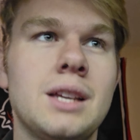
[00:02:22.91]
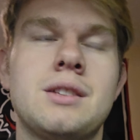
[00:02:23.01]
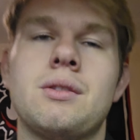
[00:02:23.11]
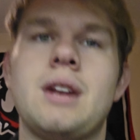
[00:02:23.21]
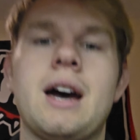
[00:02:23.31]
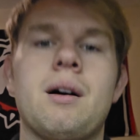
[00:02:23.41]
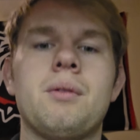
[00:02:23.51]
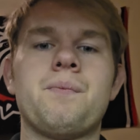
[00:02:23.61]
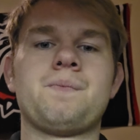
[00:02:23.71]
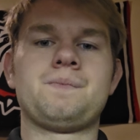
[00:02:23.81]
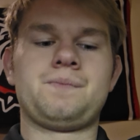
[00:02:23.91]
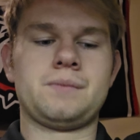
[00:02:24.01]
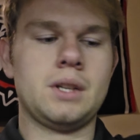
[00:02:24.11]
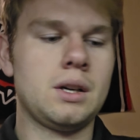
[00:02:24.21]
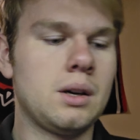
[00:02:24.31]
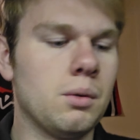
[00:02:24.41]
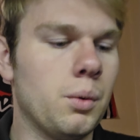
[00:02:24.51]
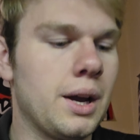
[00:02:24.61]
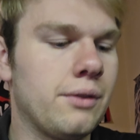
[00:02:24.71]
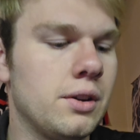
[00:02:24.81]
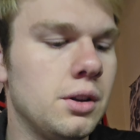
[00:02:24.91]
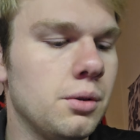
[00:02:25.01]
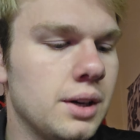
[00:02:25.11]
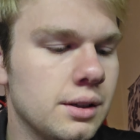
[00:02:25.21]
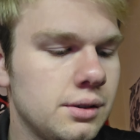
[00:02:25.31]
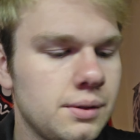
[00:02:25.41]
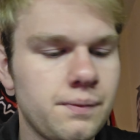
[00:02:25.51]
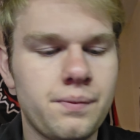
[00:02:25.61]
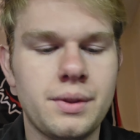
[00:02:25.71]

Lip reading: And so now what we have to do is